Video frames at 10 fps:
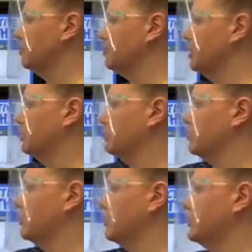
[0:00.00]
300
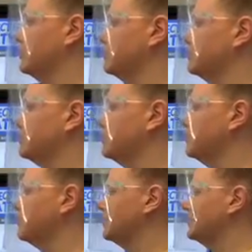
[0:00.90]
degrees.
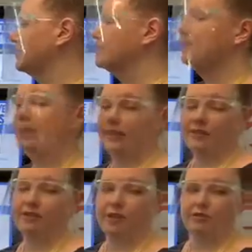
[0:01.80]
C is
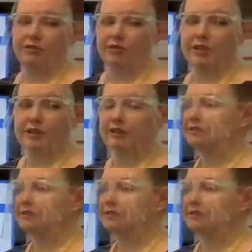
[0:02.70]
300 degrees.